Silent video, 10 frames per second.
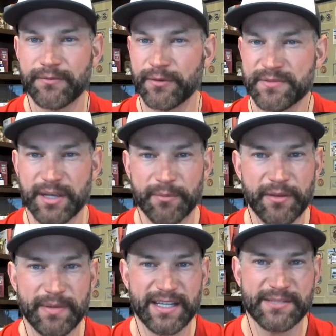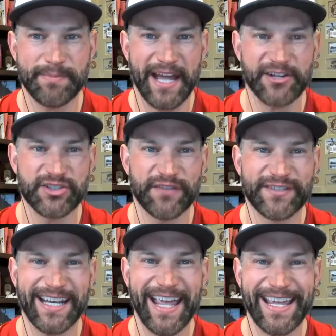from some of the biggest Badgers of
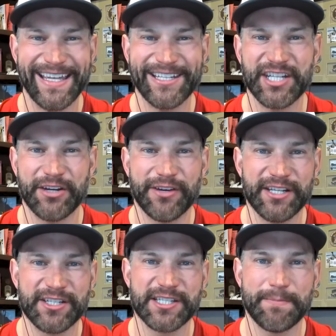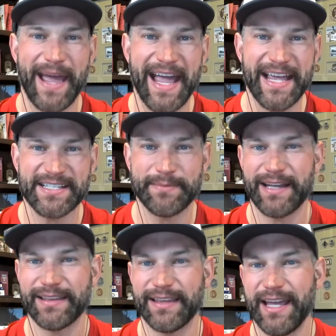today and generations past
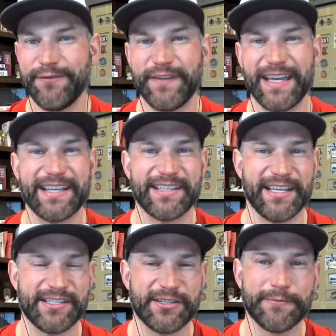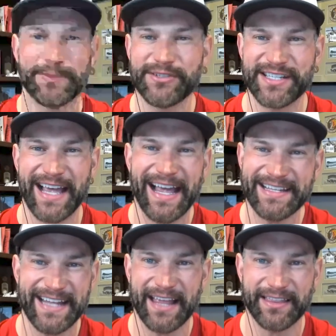about life as a
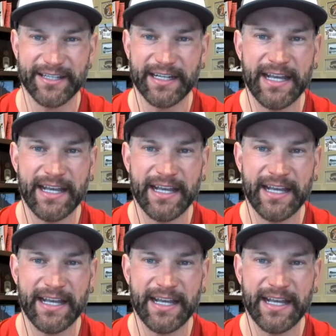supersized athlete